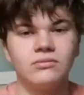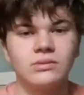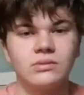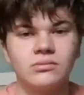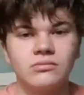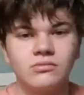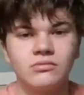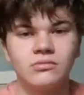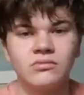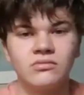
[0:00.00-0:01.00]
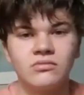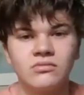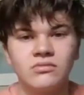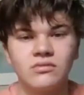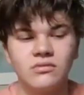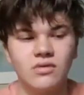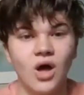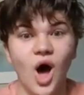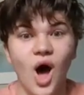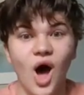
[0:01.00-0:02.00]
Hello, It's Johnny. May
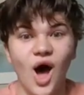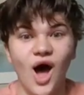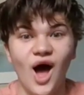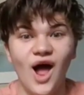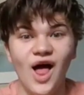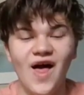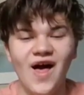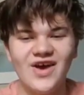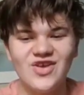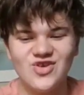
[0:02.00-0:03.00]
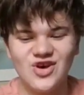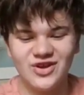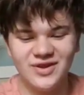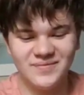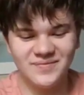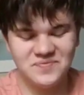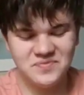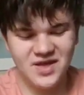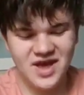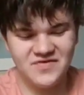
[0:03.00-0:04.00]
I know how can I help you? Hi, Johnny.
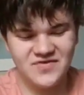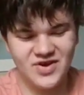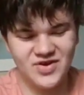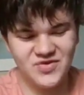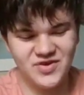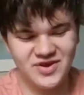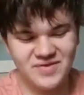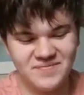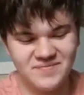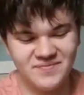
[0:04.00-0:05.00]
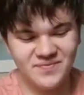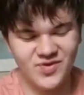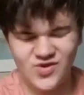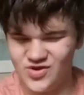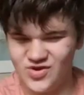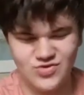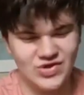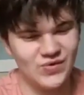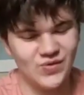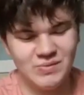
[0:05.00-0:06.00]
I found you again. You're
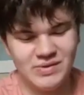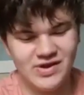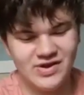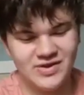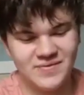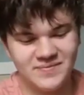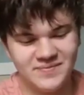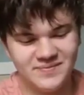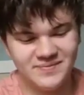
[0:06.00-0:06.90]
stuck with me again.